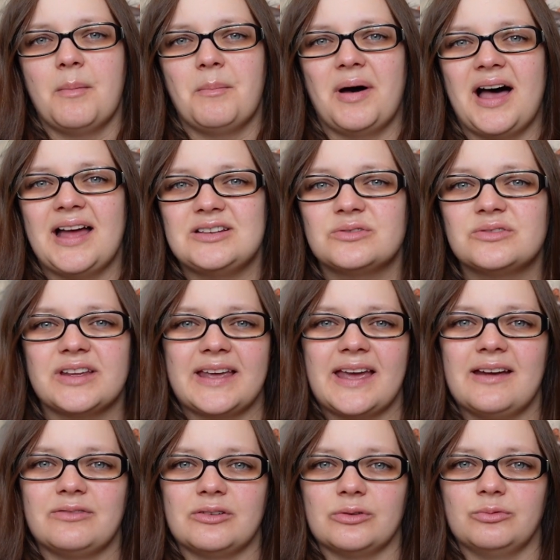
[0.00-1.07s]
but I don't think it
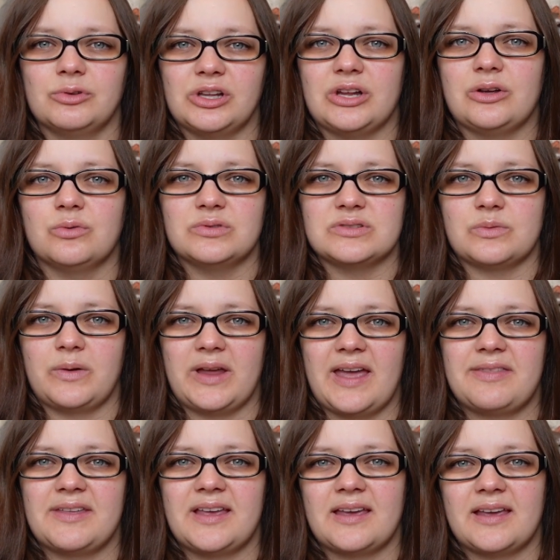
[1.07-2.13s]
ever really goes away. I
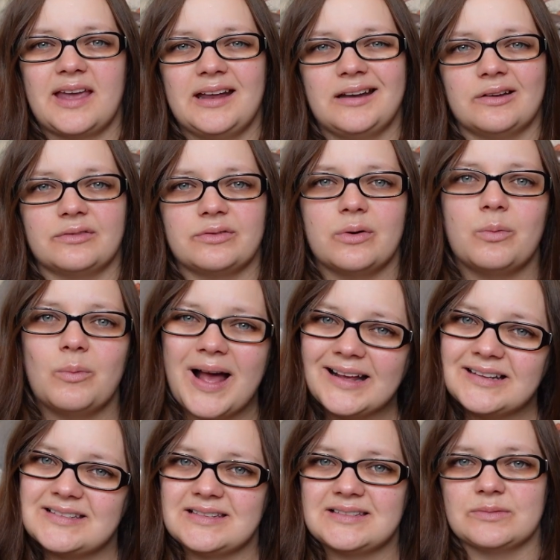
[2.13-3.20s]
think it kind of
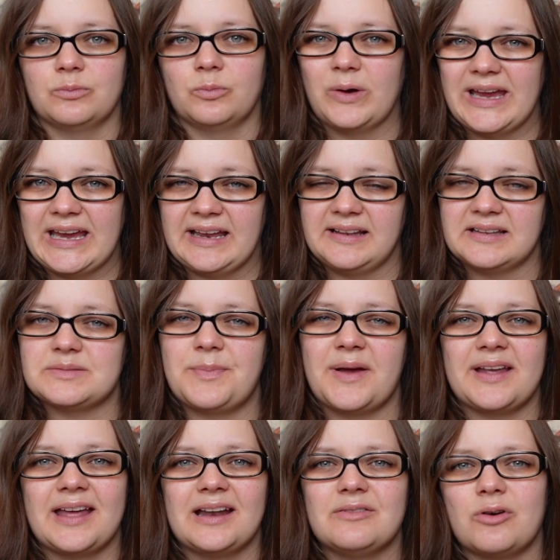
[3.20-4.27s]
waxes and wanes, but
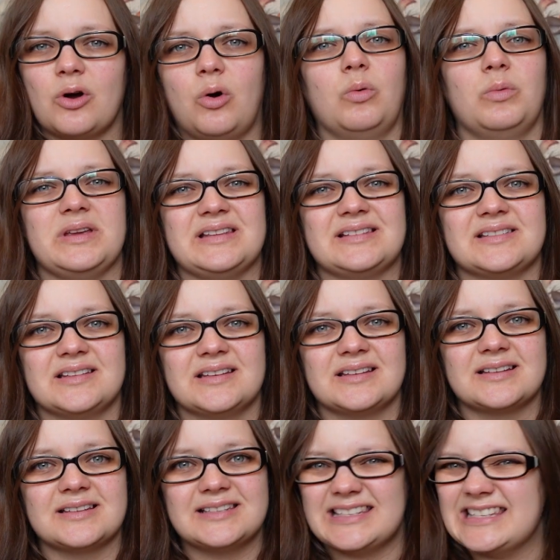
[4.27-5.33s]
it kind of always
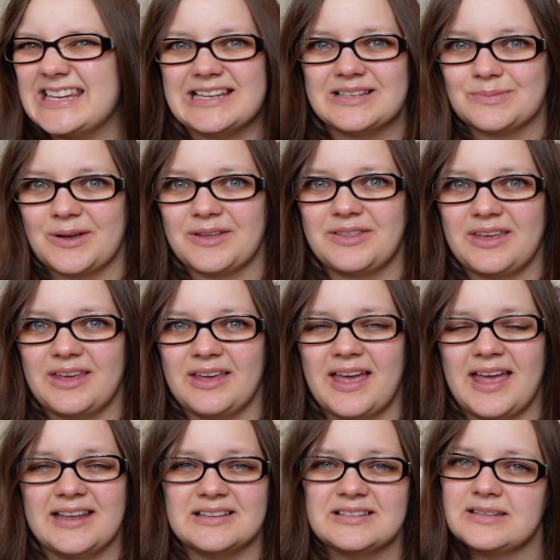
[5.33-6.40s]
stays with you
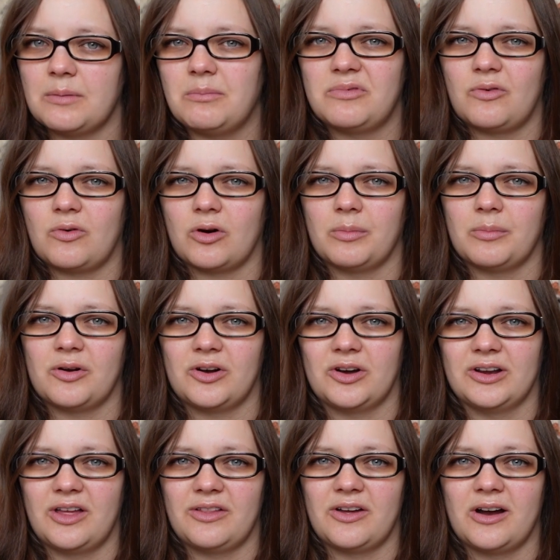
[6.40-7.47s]
in some form or
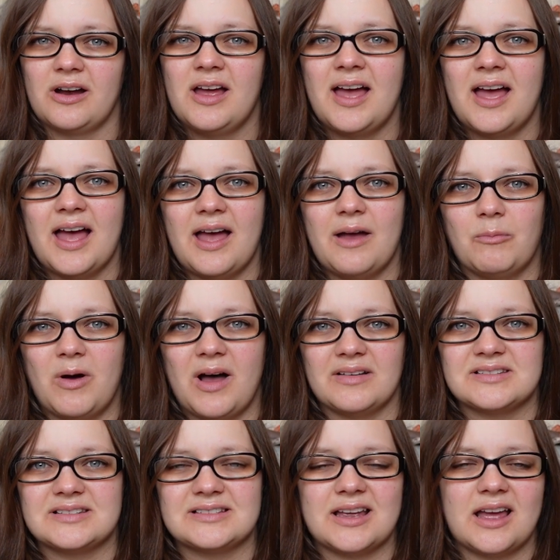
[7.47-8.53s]
another. And
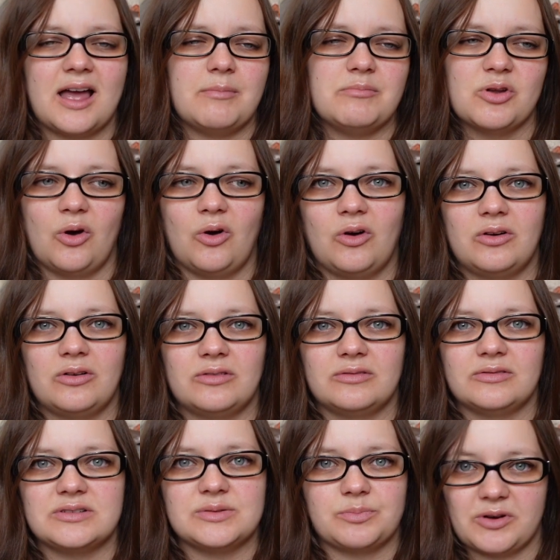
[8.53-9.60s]
whilst I'm not
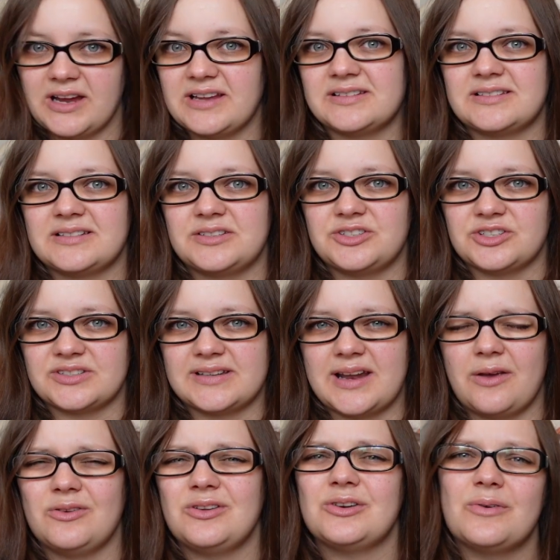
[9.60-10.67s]
depressed just now,
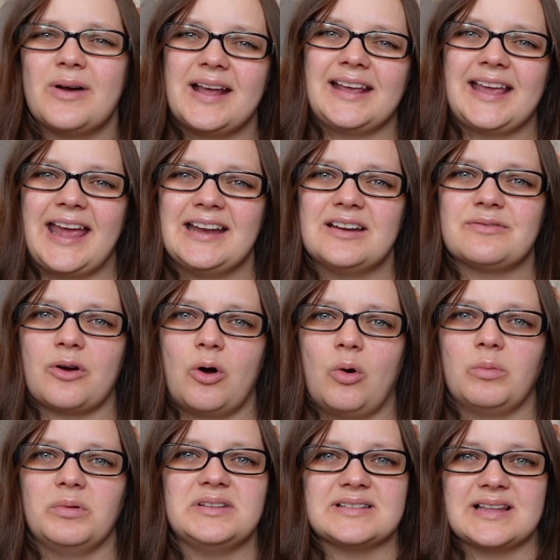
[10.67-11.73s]
you know, it kind of
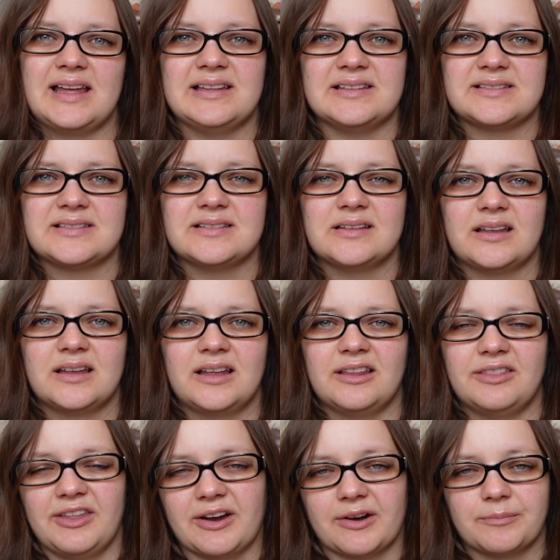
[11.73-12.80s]
always is
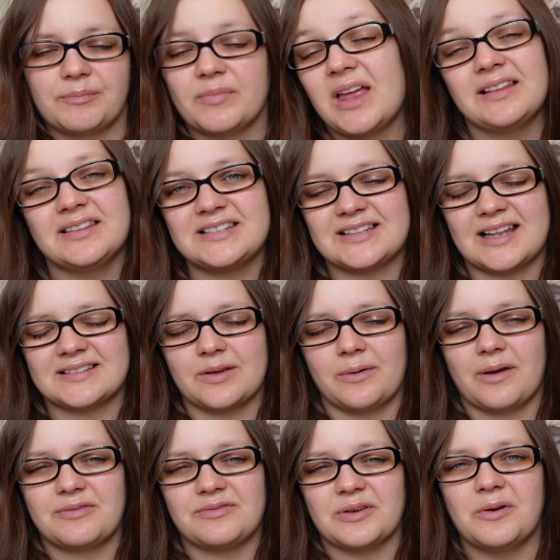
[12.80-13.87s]
there. At least that's how
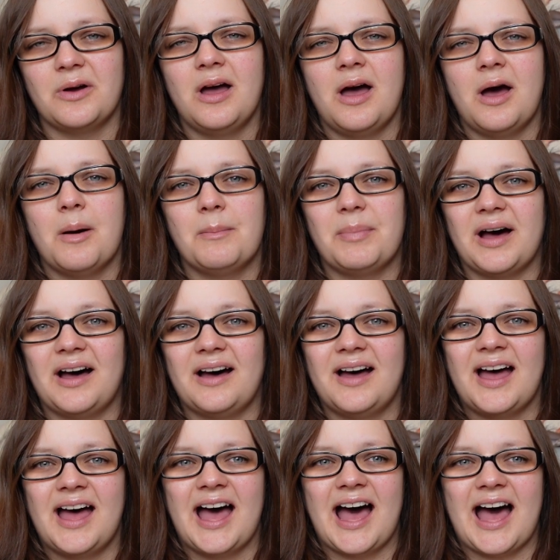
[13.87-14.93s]
I feel. But
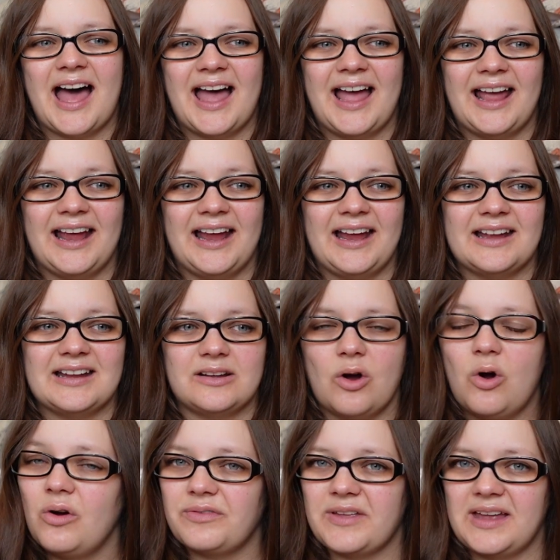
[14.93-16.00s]
I got
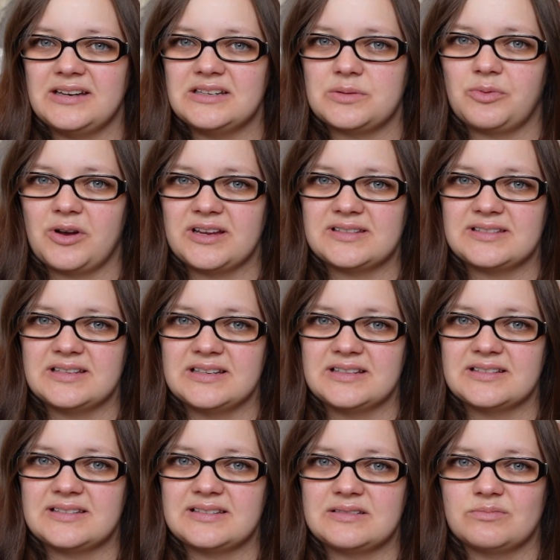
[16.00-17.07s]
off the
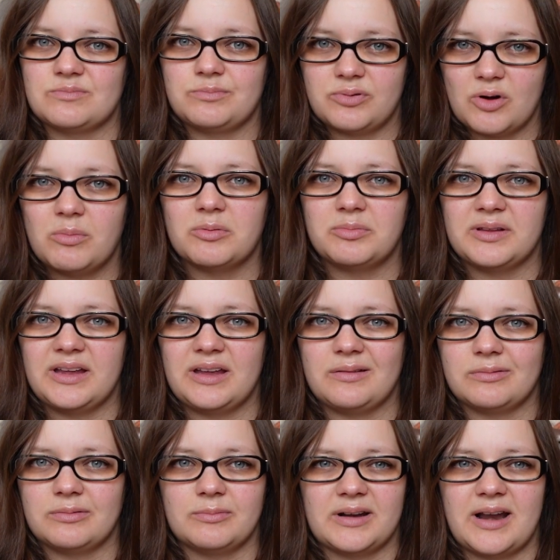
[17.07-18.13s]
antidepressants probably
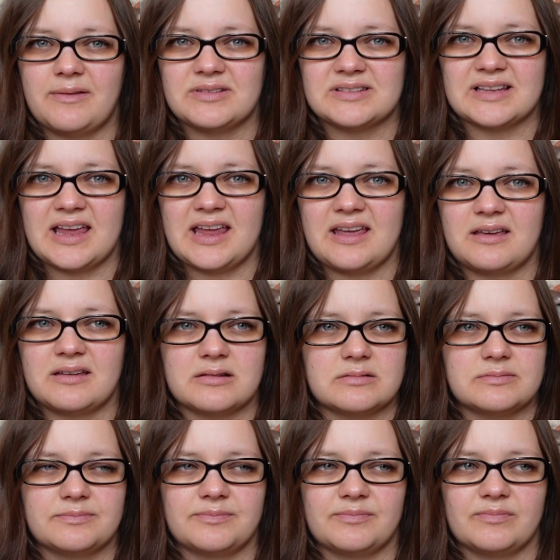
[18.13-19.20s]
when I was like
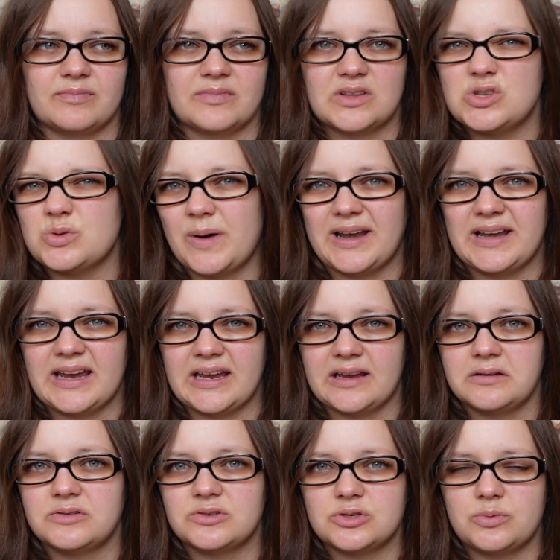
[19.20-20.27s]

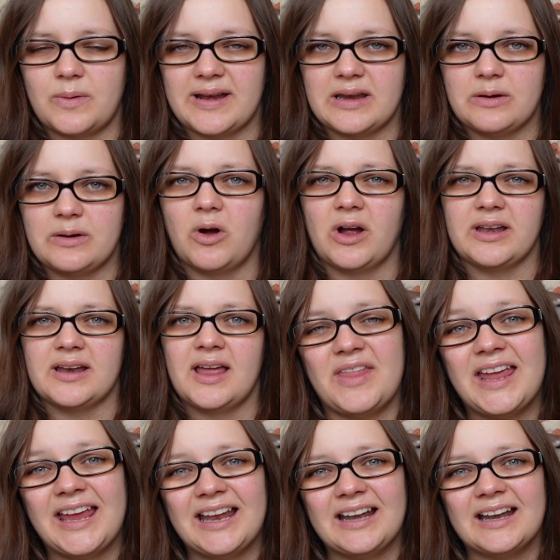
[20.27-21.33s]
twenty, twenty-one.
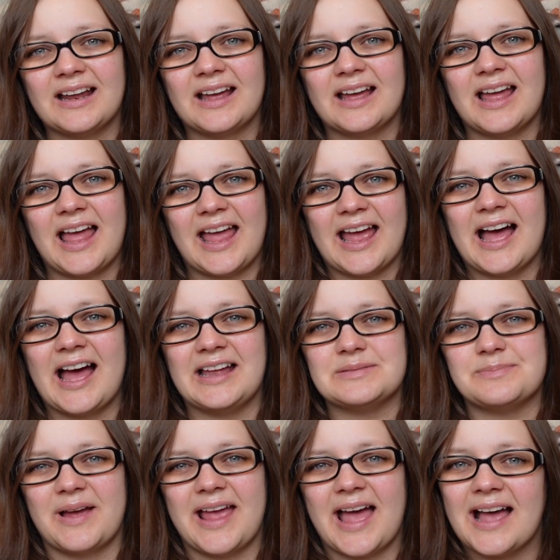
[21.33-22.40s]
Then I had
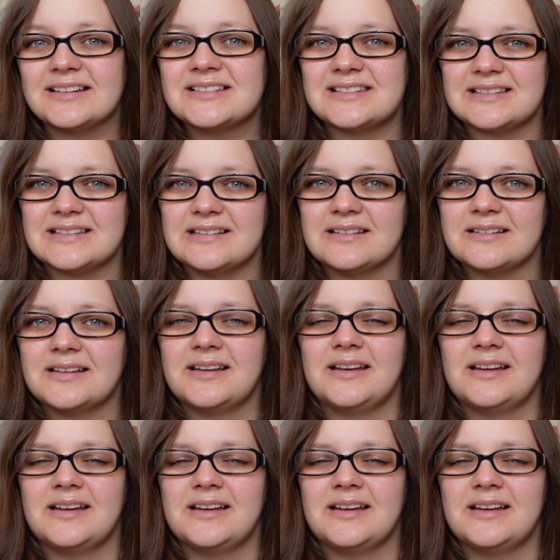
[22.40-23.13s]
my accident,